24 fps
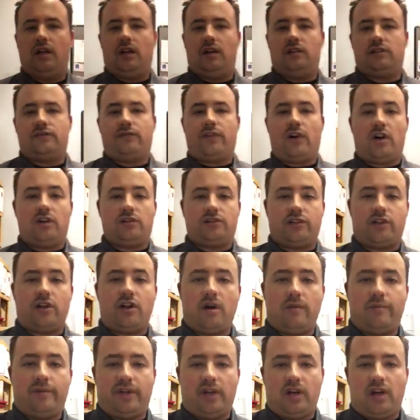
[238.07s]
As far as the
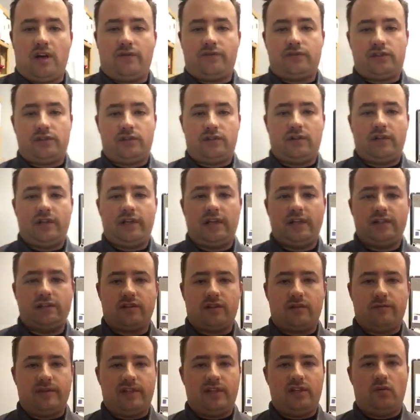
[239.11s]
company officer, he's
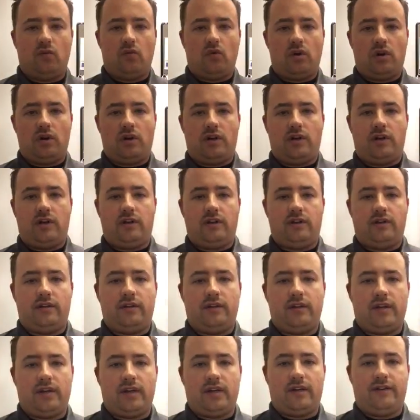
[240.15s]
going to be the one
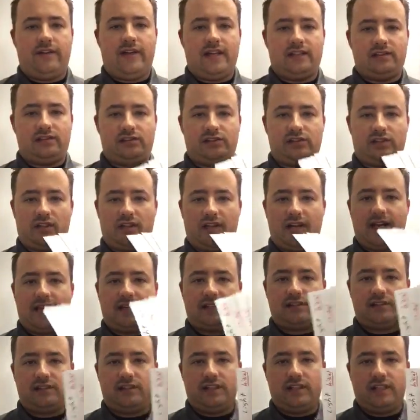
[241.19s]
that
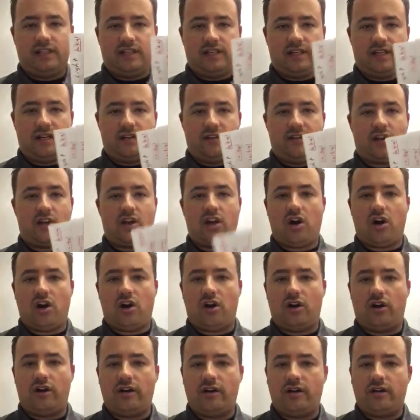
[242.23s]
selects the
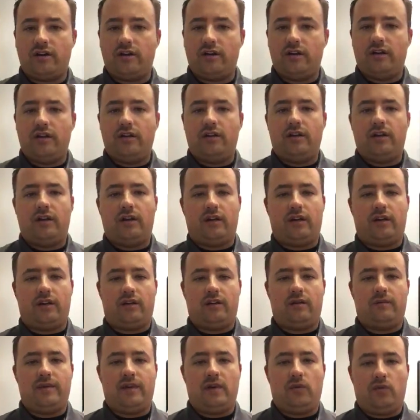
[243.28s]
card,
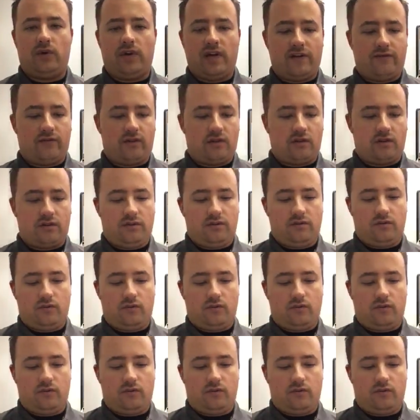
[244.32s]
and whatever